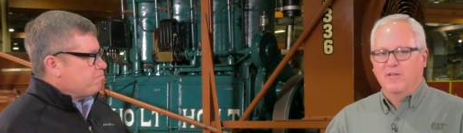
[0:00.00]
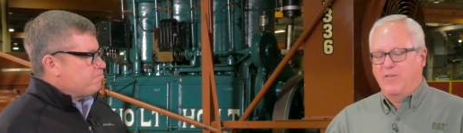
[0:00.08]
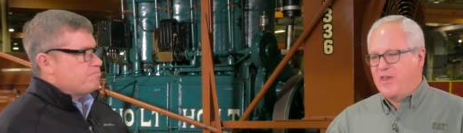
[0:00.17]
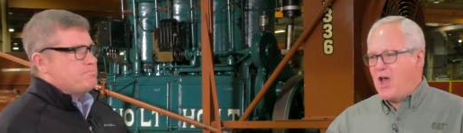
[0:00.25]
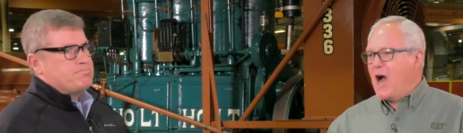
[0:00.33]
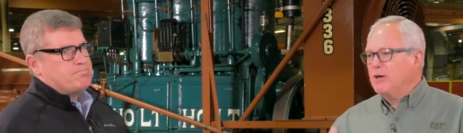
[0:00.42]

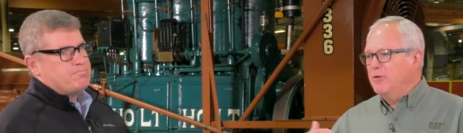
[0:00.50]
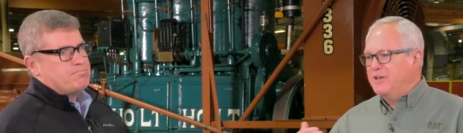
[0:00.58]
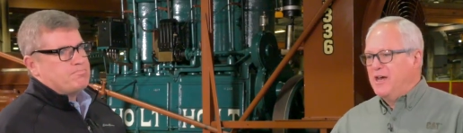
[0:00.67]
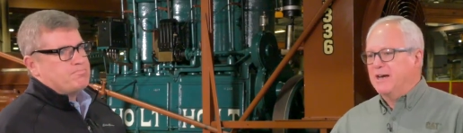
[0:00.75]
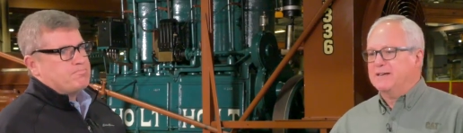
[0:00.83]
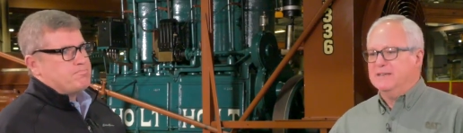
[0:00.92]
Speaker 1: the
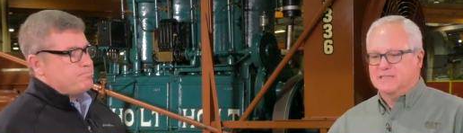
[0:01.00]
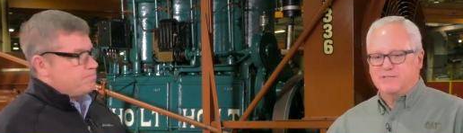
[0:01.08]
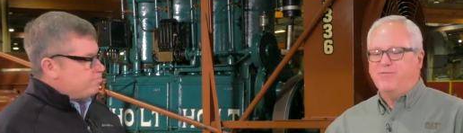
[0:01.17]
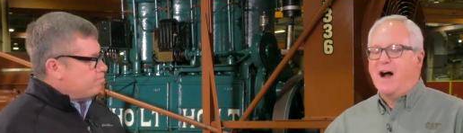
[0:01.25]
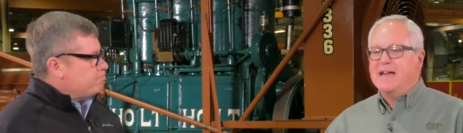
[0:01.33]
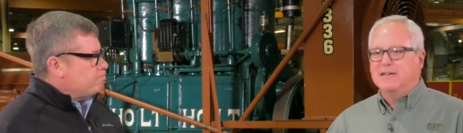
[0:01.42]
aqueduct is
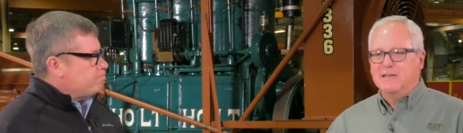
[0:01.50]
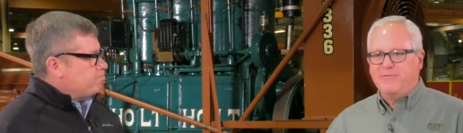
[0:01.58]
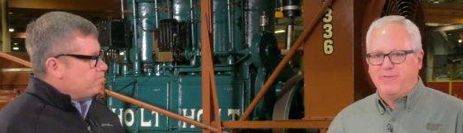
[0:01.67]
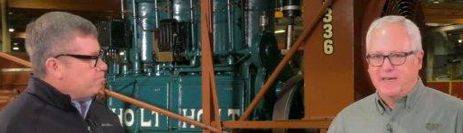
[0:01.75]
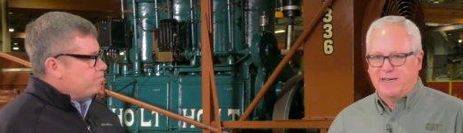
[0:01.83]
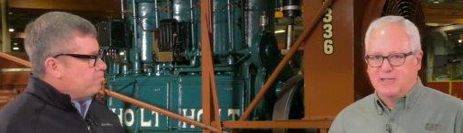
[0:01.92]
finally
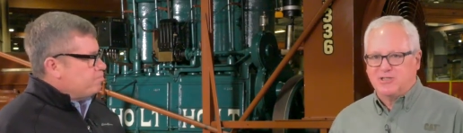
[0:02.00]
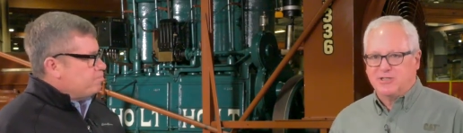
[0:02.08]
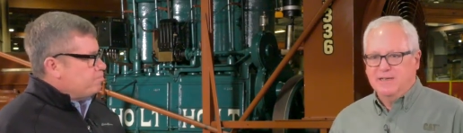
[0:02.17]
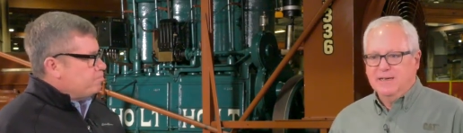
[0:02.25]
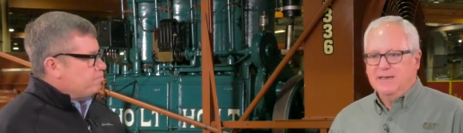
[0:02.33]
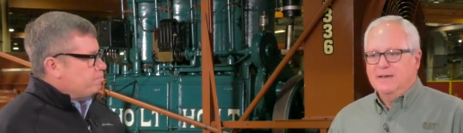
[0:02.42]
finished.
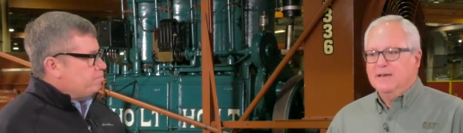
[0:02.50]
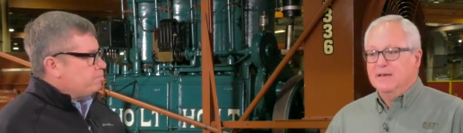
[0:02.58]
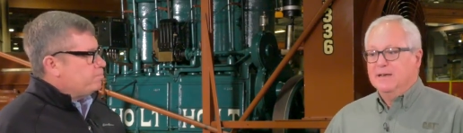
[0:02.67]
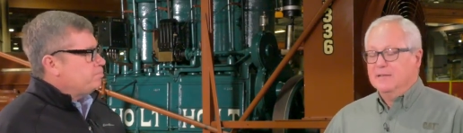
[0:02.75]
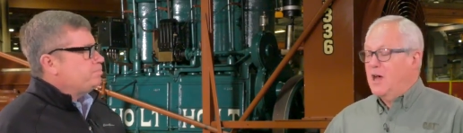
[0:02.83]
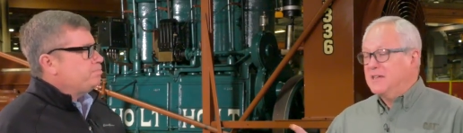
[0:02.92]

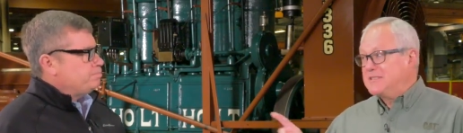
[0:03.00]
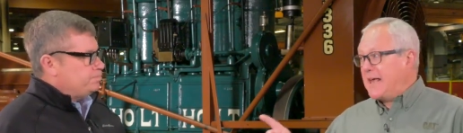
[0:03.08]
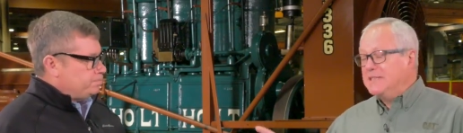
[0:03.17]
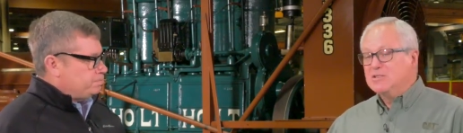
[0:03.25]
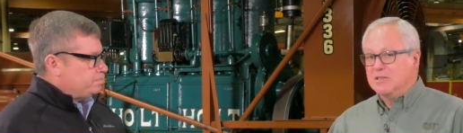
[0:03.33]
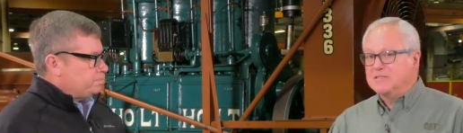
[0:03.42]
Los
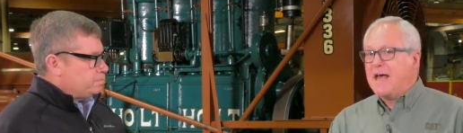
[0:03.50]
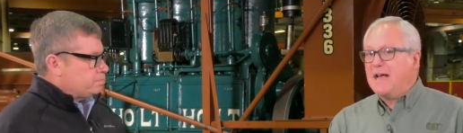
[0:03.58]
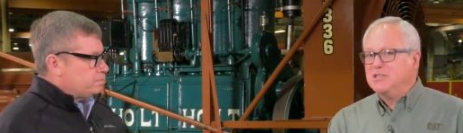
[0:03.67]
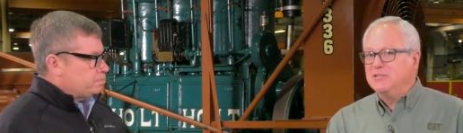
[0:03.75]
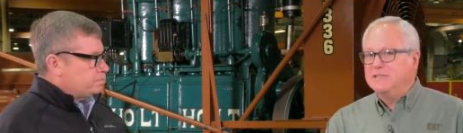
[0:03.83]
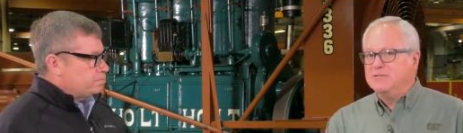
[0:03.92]
Angeles
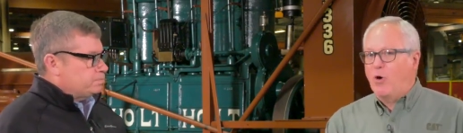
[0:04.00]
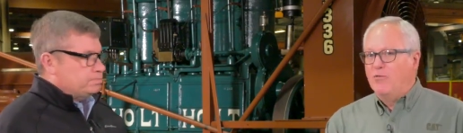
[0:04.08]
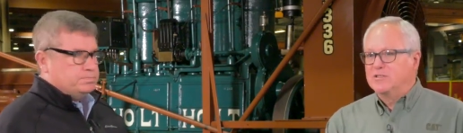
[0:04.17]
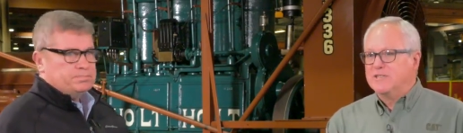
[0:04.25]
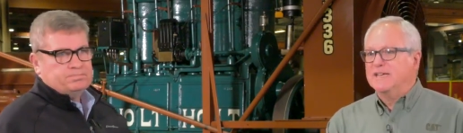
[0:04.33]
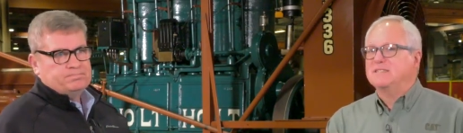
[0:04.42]
actually
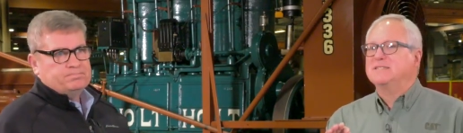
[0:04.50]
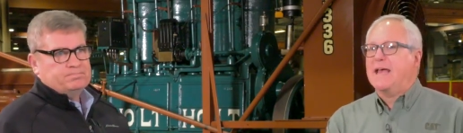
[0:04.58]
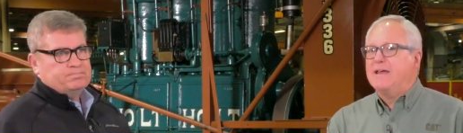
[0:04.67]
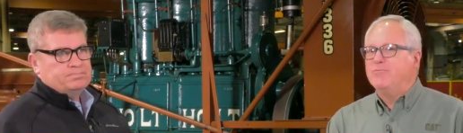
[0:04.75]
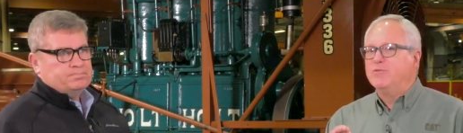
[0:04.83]
overtakes San